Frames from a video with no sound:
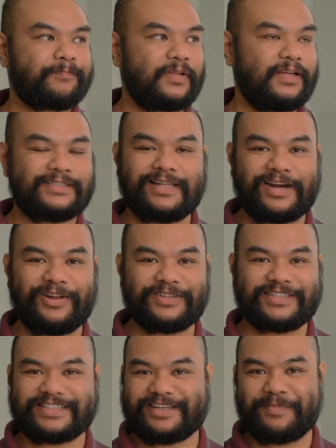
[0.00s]
it's not all
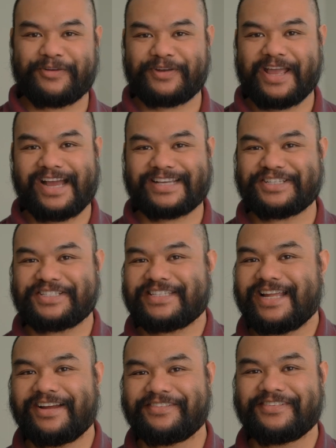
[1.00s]
just going to be reaction
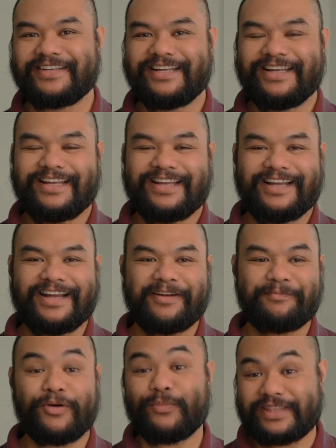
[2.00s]
stuff.
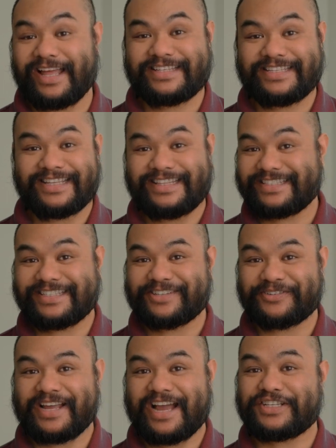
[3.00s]
But with that said, this is a
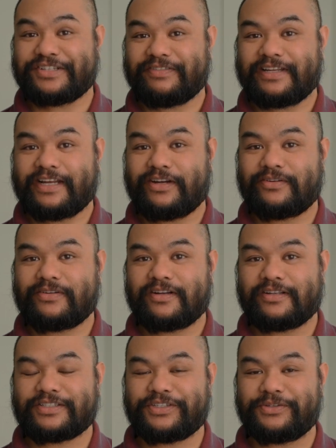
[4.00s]
reaction video
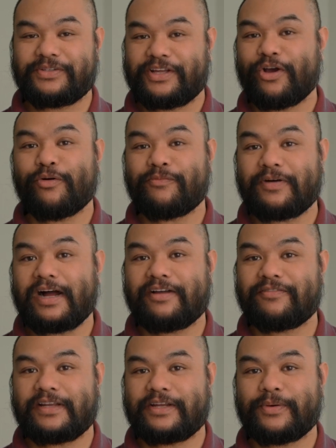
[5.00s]
to the
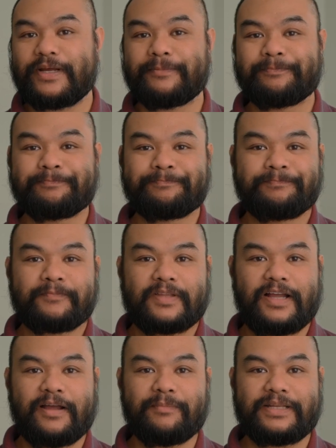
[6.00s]
OM-5 anyway.
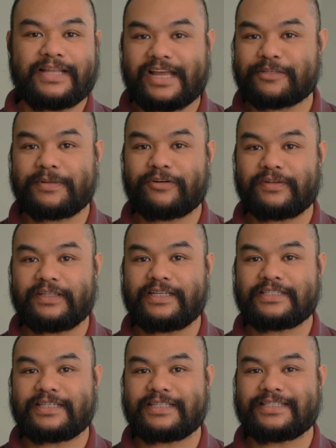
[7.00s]
It has been
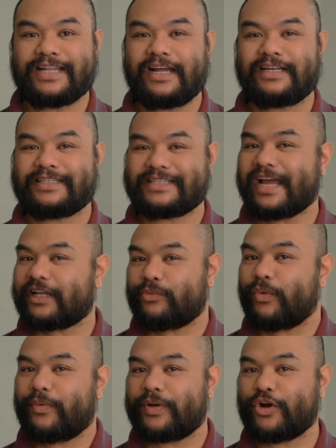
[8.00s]
released and it's not exactly
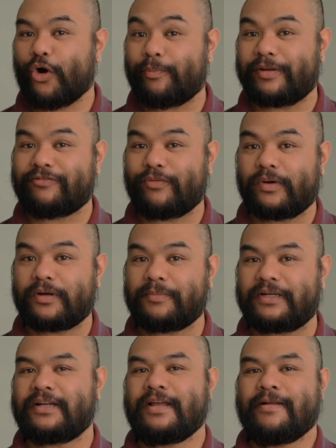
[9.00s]
what we were hoping for,
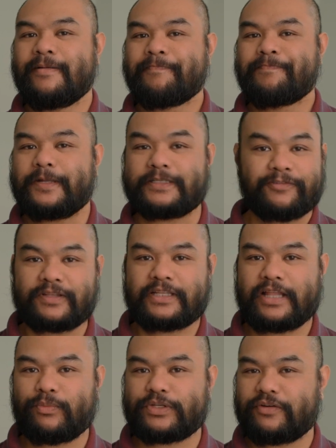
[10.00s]
but it's everything
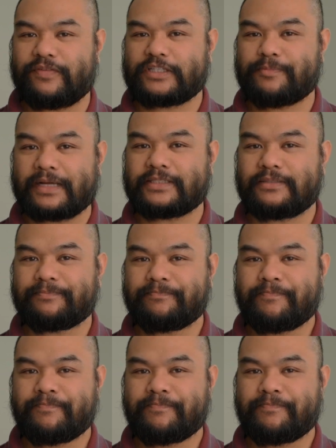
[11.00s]
that we should have expected.